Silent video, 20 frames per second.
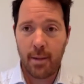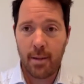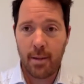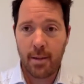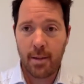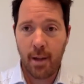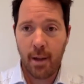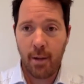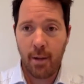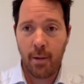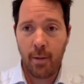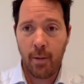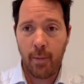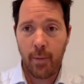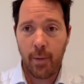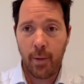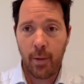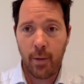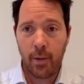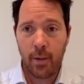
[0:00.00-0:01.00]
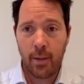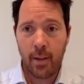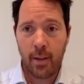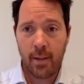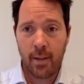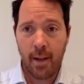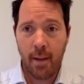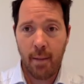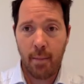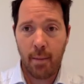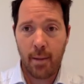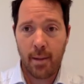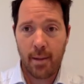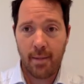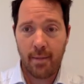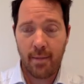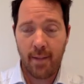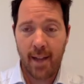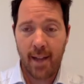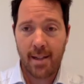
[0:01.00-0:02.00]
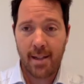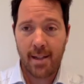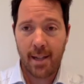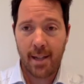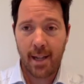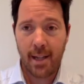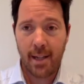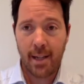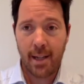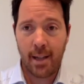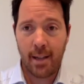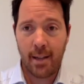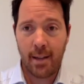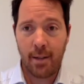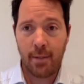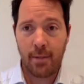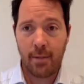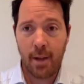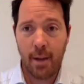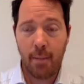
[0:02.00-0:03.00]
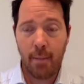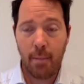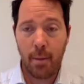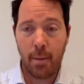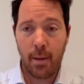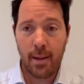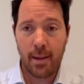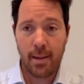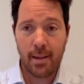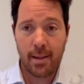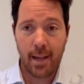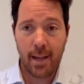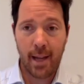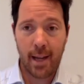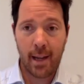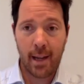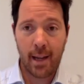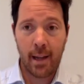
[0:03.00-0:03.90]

So you know, this company is investing in in those companies that